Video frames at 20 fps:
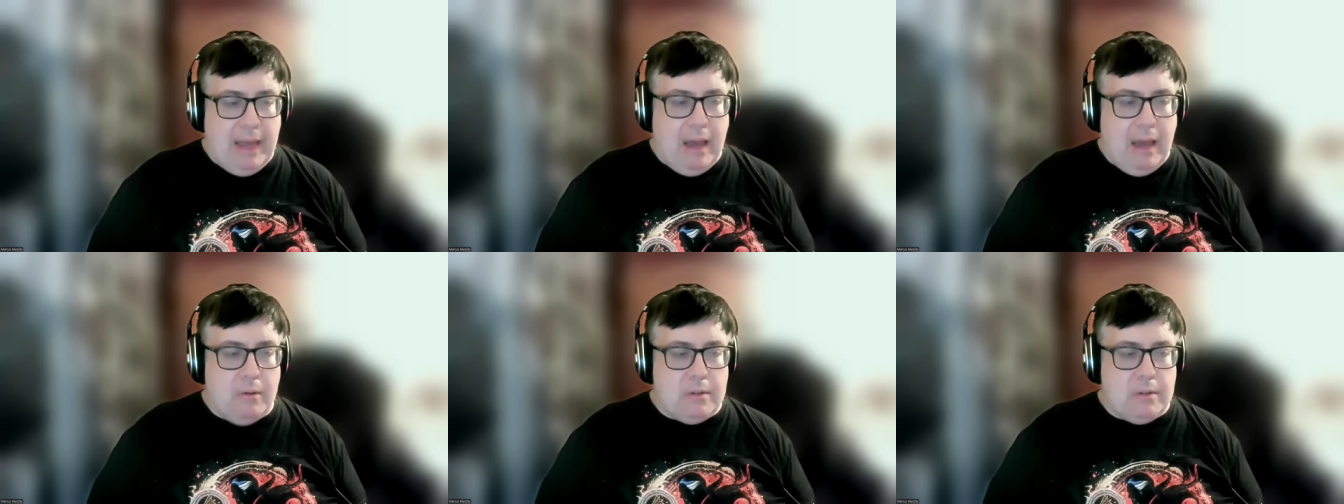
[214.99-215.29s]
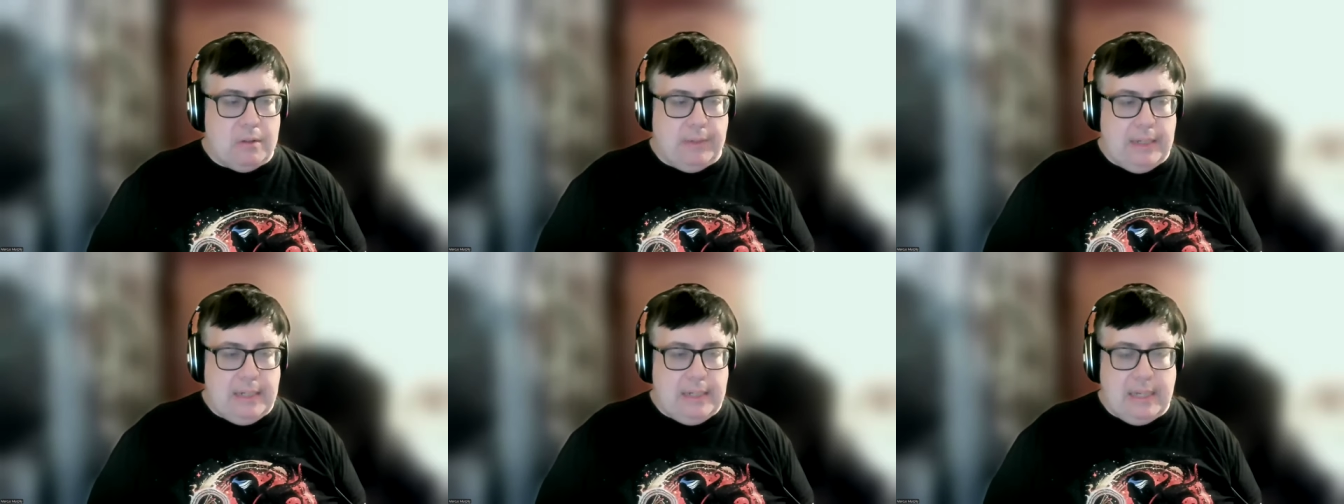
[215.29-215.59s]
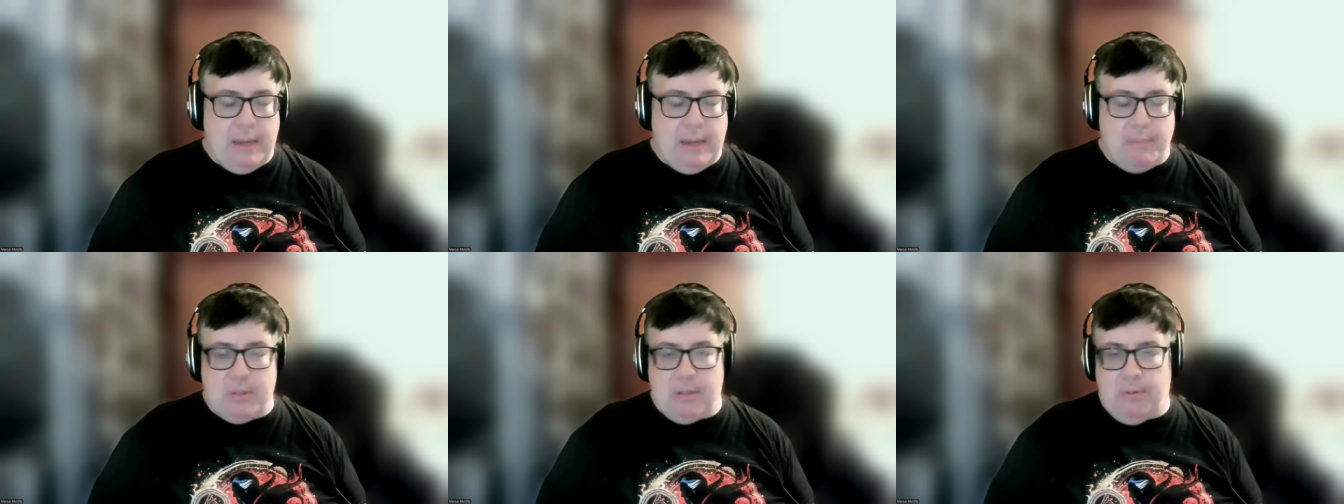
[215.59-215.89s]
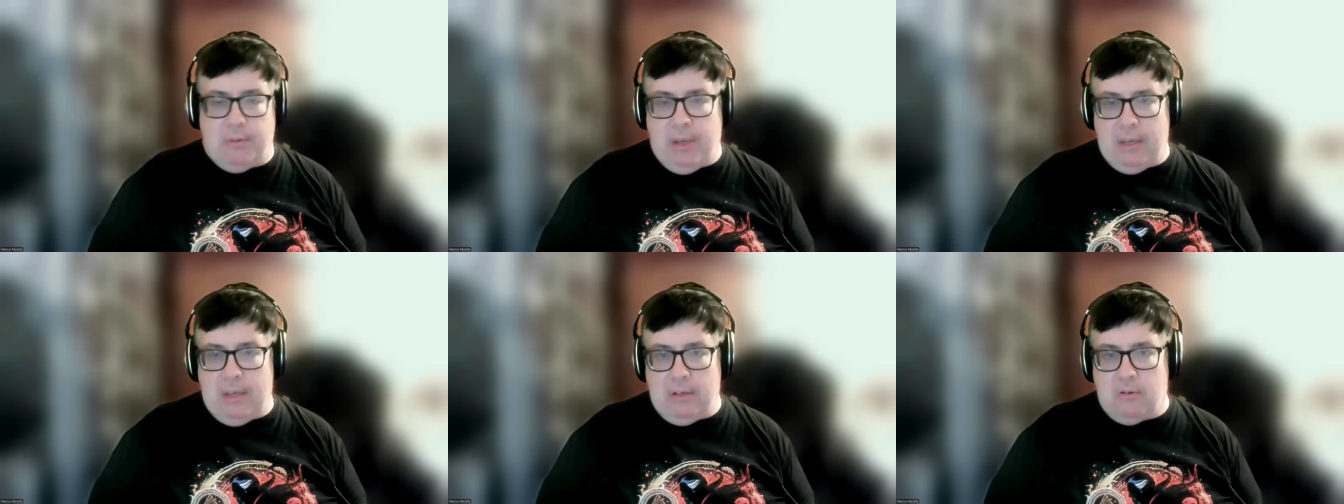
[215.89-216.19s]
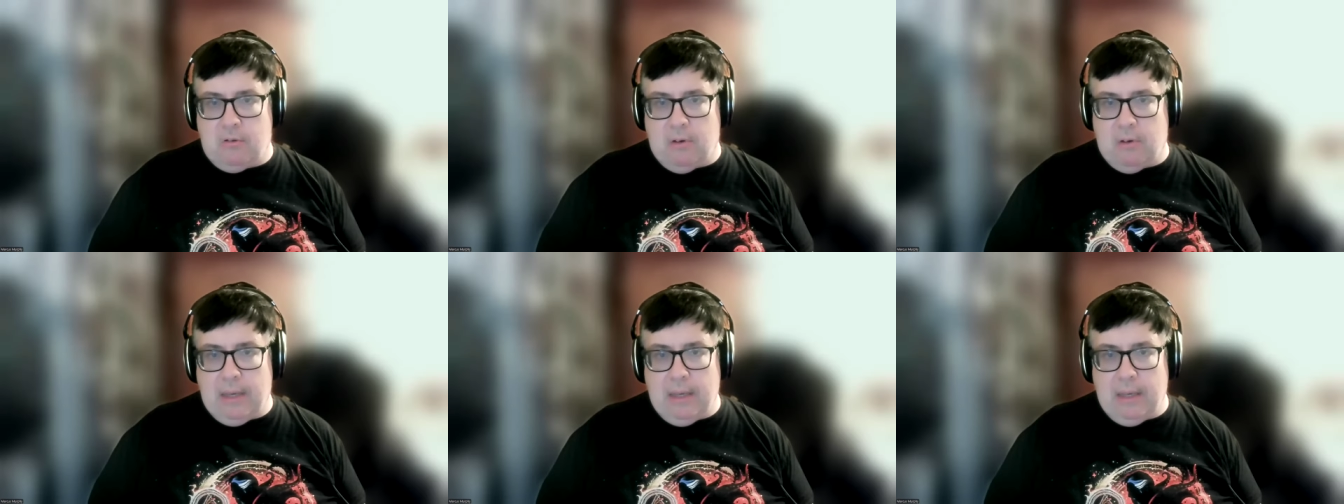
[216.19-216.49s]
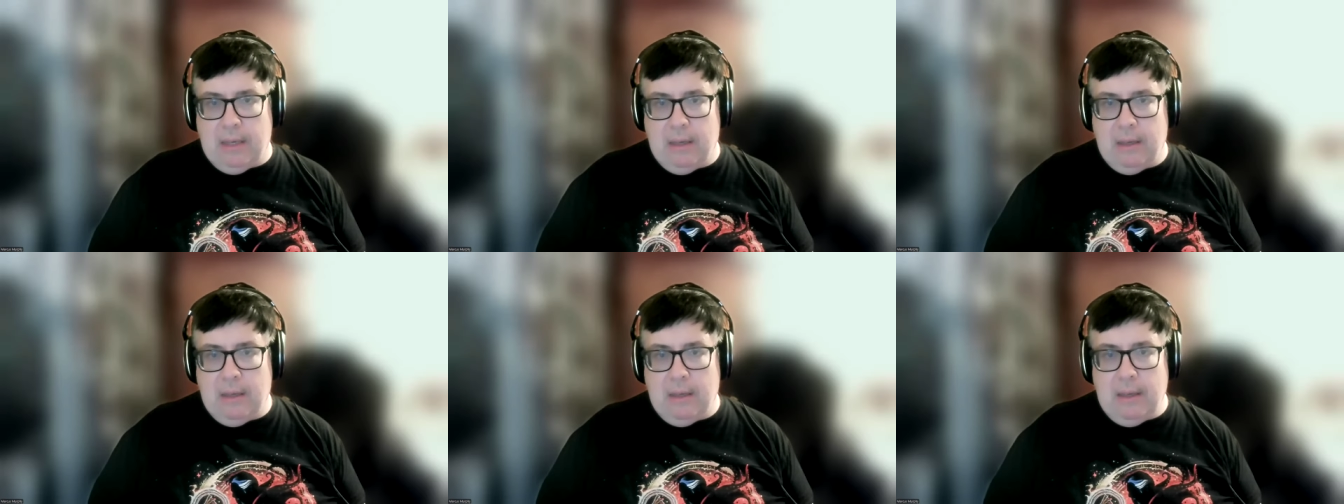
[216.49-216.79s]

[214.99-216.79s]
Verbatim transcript: out of the depths of history